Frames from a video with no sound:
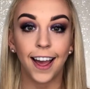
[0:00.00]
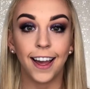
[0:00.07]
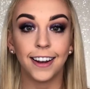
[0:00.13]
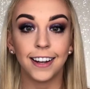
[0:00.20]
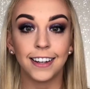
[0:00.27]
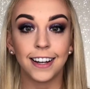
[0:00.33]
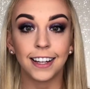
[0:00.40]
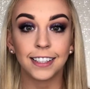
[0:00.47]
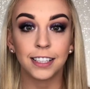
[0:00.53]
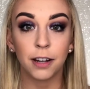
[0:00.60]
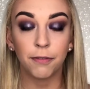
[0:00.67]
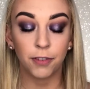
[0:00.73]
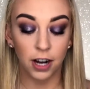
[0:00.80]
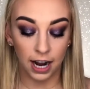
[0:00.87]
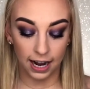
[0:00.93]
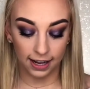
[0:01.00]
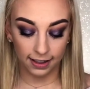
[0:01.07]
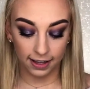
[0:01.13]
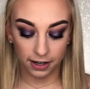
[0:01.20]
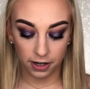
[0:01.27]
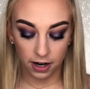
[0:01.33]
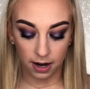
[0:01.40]
And next up for
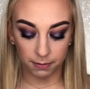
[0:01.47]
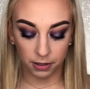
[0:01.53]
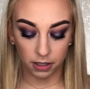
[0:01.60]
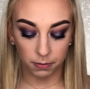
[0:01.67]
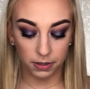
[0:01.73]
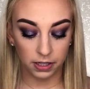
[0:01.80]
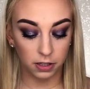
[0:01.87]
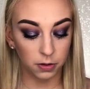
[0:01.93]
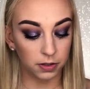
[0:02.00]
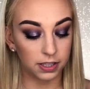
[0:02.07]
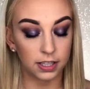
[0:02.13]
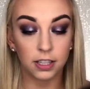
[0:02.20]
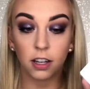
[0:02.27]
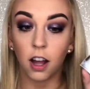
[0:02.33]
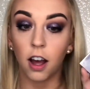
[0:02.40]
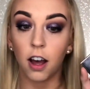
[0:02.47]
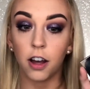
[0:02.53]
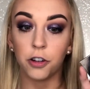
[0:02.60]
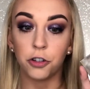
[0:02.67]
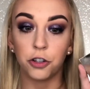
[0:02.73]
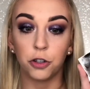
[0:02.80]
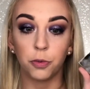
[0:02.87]
highlighter, I'm going to be using
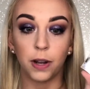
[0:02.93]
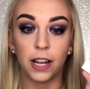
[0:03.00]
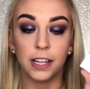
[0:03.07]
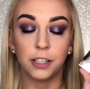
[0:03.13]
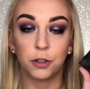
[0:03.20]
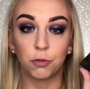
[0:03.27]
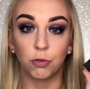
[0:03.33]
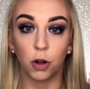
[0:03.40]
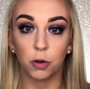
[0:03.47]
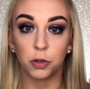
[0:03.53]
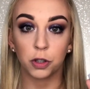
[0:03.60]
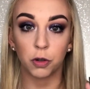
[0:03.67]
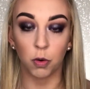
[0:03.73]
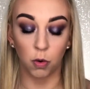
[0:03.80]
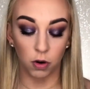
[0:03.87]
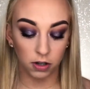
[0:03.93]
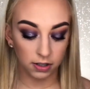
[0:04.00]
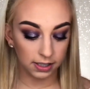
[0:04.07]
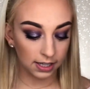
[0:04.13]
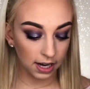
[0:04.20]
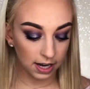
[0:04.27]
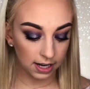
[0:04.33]
Jouer's Rose
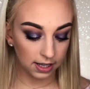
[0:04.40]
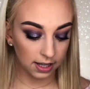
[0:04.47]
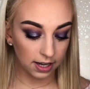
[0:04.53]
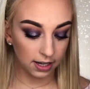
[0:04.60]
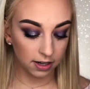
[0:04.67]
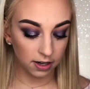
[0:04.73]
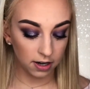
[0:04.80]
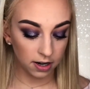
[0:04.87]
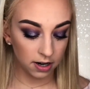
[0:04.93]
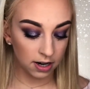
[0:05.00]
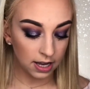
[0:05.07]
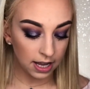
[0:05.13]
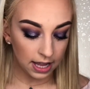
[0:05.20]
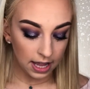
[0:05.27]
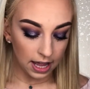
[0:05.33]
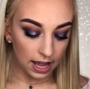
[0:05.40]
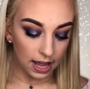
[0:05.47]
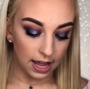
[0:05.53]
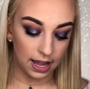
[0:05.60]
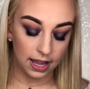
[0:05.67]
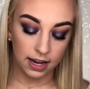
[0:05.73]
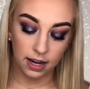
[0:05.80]
Quartz highlighter.
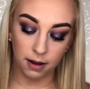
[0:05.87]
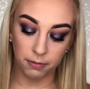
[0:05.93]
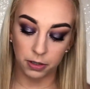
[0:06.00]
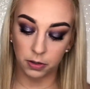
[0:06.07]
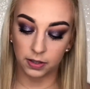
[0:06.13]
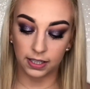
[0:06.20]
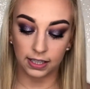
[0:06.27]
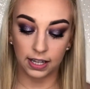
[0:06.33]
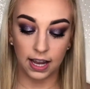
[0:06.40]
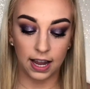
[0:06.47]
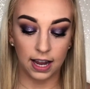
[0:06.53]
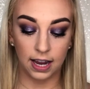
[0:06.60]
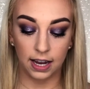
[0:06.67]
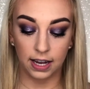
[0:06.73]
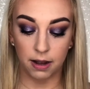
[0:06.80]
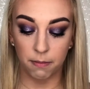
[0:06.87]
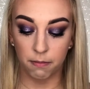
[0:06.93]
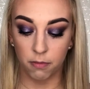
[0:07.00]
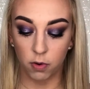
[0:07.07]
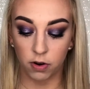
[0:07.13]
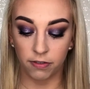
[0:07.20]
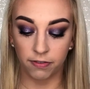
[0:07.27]
And I'm using a
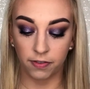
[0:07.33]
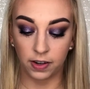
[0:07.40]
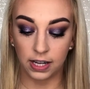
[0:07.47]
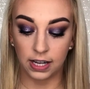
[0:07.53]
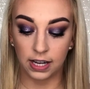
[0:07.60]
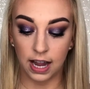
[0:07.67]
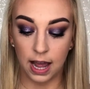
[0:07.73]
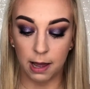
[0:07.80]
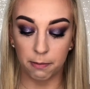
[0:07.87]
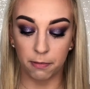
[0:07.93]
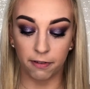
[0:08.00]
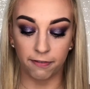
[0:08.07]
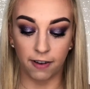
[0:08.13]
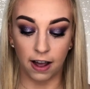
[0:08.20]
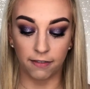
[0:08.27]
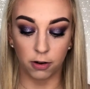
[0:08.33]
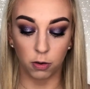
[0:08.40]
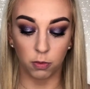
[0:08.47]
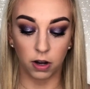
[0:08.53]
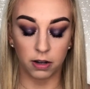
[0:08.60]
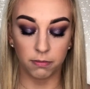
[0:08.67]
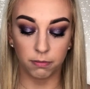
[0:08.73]
Morphe
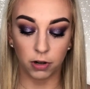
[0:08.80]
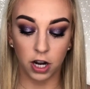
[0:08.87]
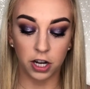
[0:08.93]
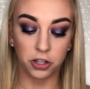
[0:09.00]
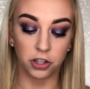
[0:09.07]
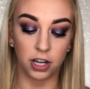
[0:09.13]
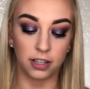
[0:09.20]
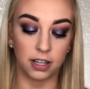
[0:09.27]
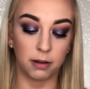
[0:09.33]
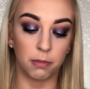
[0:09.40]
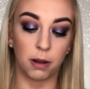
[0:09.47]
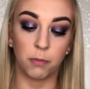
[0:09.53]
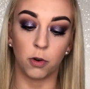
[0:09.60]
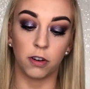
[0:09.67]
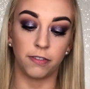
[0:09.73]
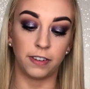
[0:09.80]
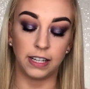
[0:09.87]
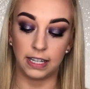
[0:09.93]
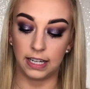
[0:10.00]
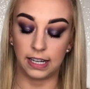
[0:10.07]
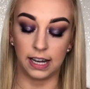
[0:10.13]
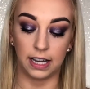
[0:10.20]
M501 brush and then my
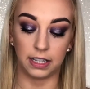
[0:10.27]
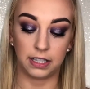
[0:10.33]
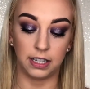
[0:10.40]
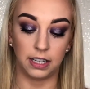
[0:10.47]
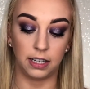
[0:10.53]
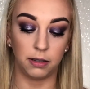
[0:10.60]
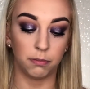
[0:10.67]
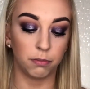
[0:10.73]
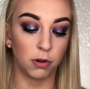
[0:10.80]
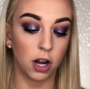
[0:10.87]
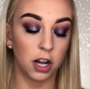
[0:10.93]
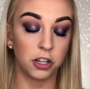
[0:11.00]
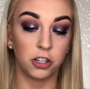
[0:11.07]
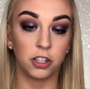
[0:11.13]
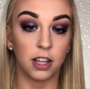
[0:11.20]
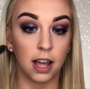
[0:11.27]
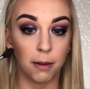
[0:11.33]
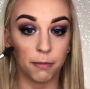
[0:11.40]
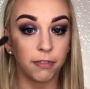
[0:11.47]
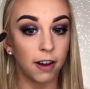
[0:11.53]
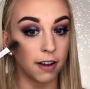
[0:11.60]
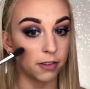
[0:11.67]
Morphe E18 brush. The
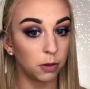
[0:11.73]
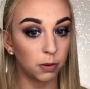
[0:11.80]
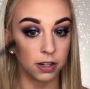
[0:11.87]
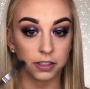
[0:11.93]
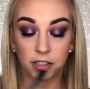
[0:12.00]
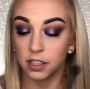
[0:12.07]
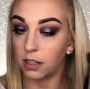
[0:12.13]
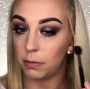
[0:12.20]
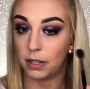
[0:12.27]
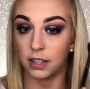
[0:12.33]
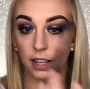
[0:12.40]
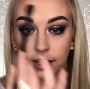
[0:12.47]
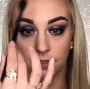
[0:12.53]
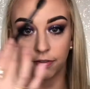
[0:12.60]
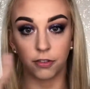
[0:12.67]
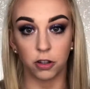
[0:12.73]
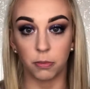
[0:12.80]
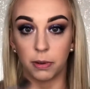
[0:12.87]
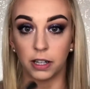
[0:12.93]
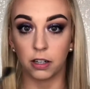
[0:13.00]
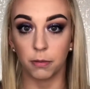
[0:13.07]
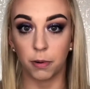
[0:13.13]
M501 is going to be like for the
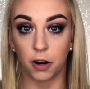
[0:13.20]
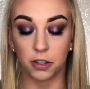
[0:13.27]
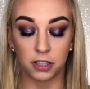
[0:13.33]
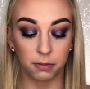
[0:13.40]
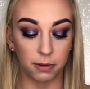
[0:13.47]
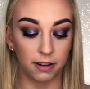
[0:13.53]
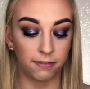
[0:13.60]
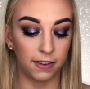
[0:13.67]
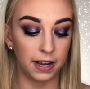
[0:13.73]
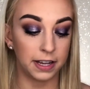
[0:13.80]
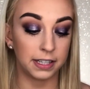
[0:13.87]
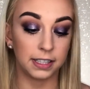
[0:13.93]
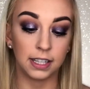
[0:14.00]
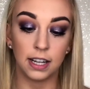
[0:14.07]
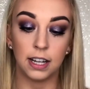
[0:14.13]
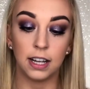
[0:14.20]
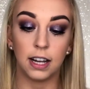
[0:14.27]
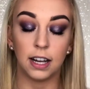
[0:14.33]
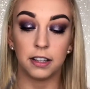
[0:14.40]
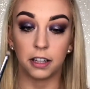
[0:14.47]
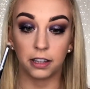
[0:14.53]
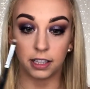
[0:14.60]
bigger parts of my face,
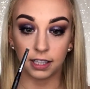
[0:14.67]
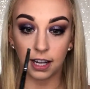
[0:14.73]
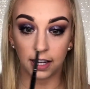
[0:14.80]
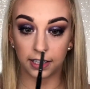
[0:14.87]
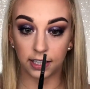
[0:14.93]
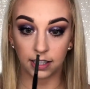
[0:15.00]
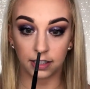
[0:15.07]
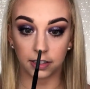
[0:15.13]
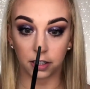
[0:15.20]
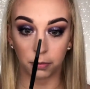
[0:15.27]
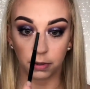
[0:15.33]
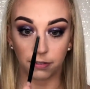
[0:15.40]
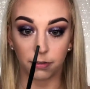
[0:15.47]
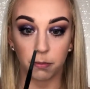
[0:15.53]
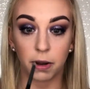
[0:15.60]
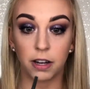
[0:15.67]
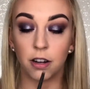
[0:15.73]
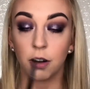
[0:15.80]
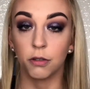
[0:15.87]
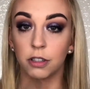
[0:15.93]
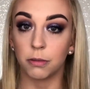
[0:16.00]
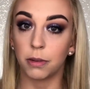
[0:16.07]
and then the E18 is going to be for my
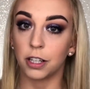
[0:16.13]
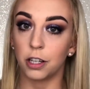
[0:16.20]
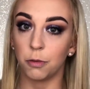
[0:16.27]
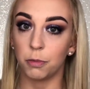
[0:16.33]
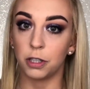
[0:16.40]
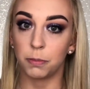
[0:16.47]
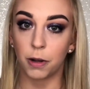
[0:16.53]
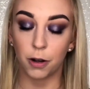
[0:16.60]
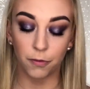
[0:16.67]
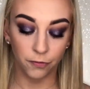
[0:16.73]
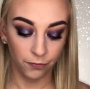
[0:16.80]
nose and my Cupid's bow.